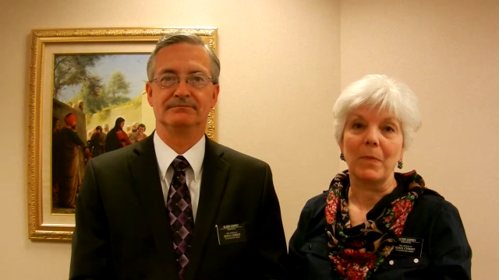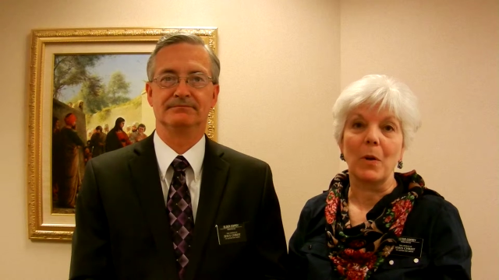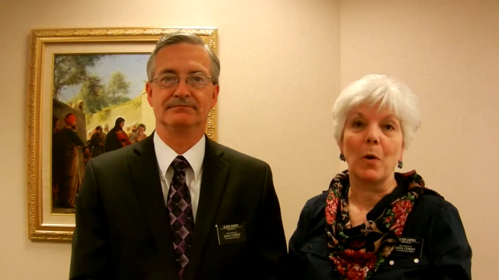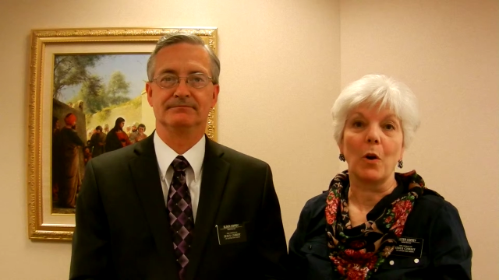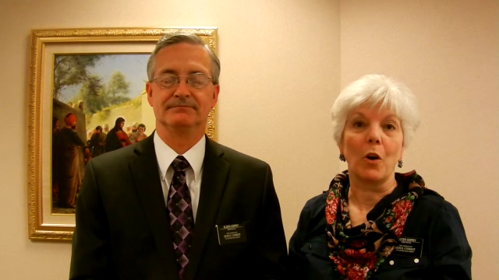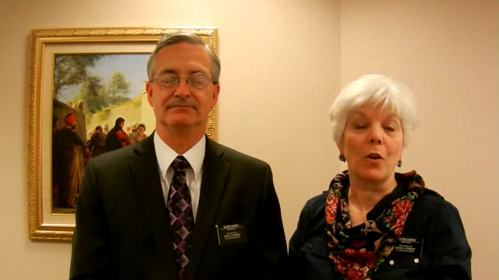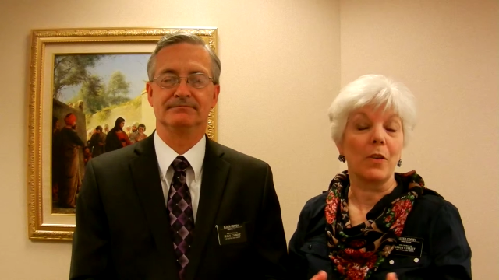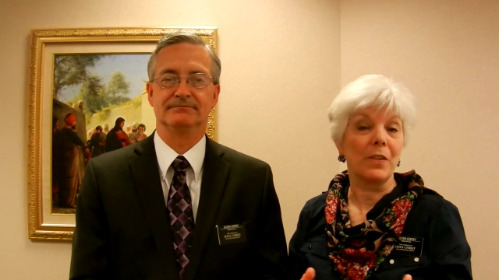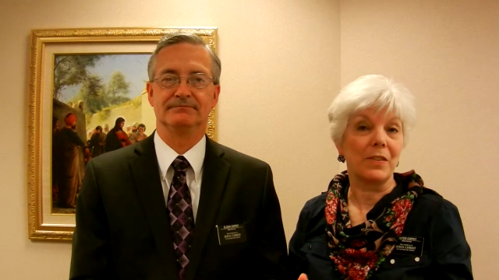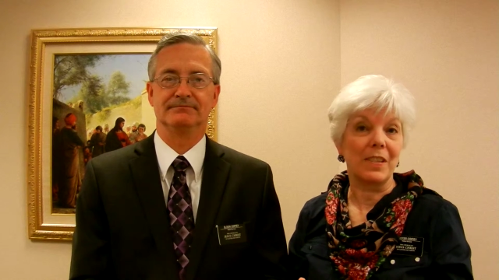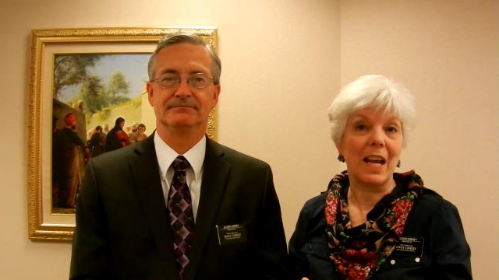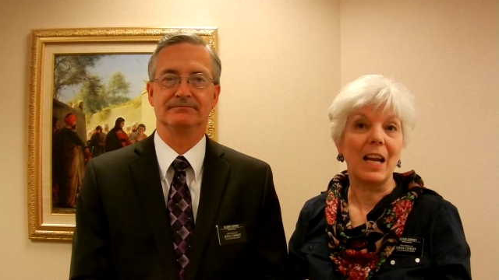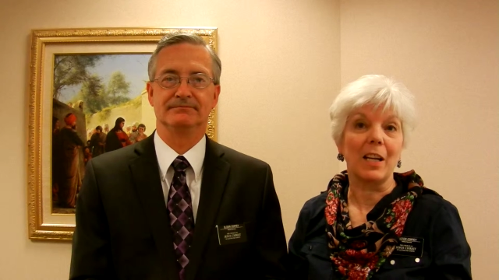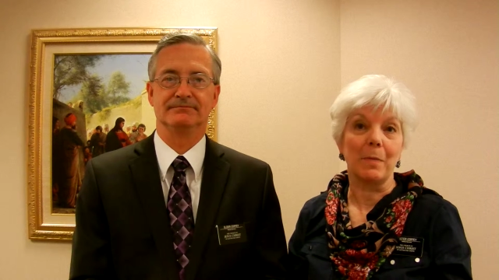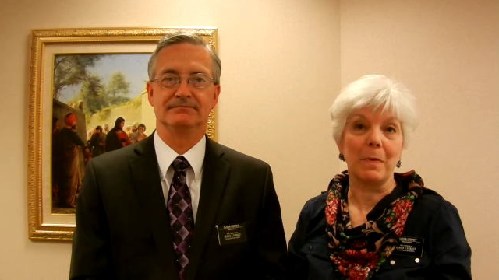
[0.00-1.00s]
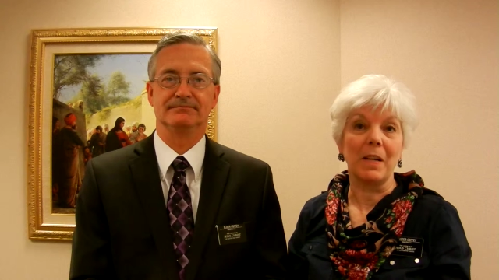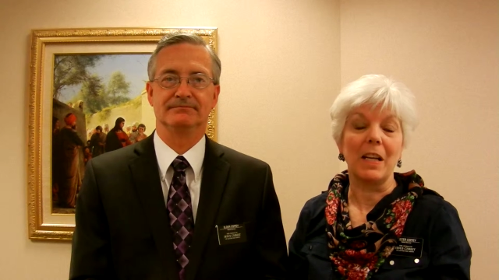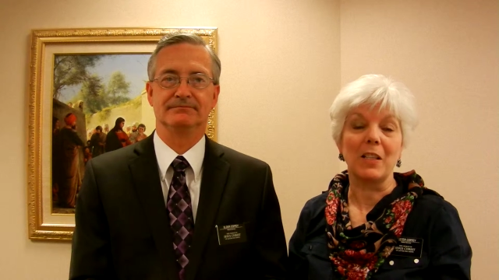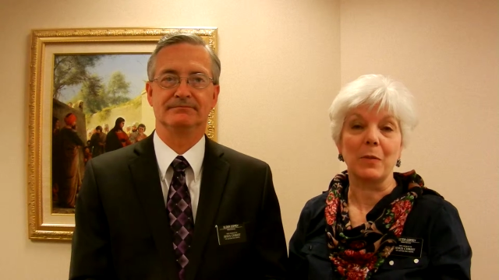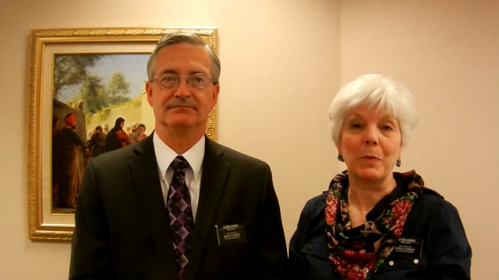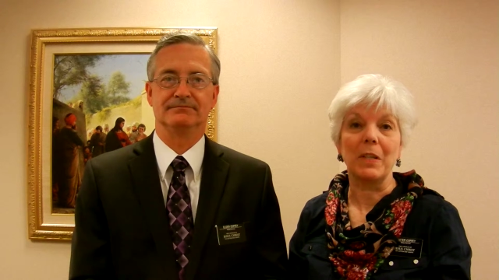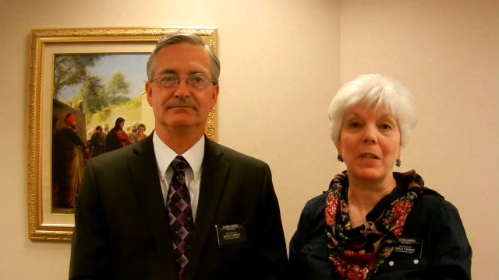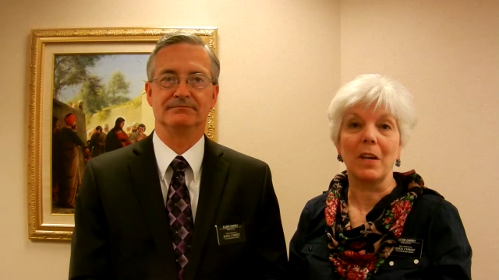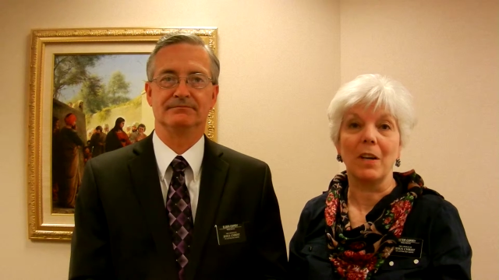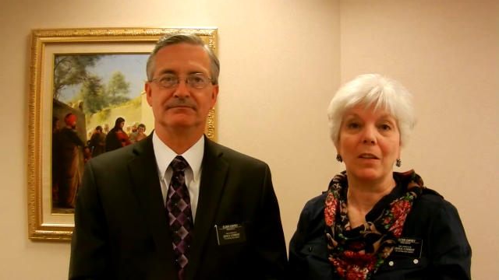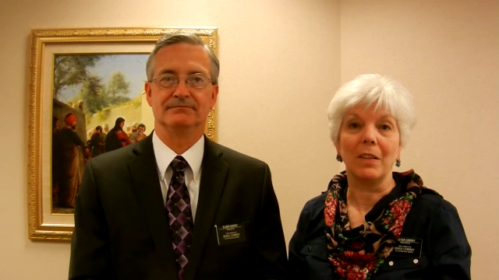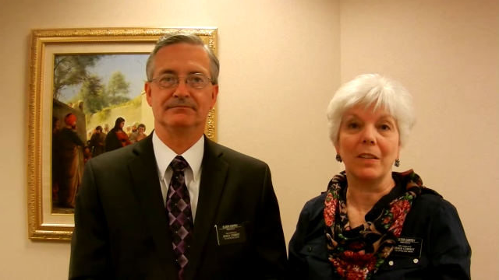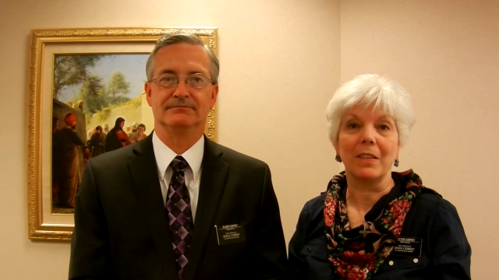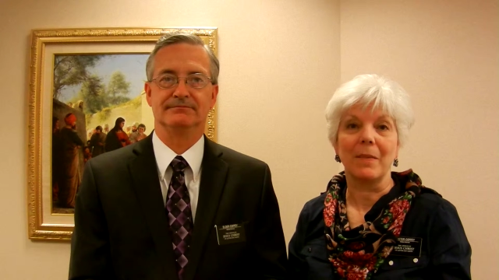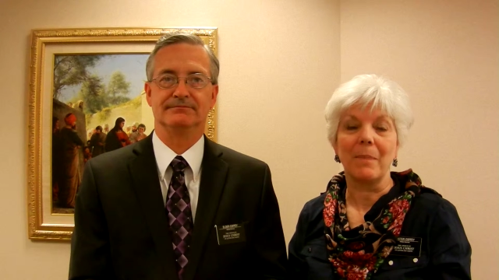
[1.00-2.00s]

Speaker 1: or the sacrament as we call it.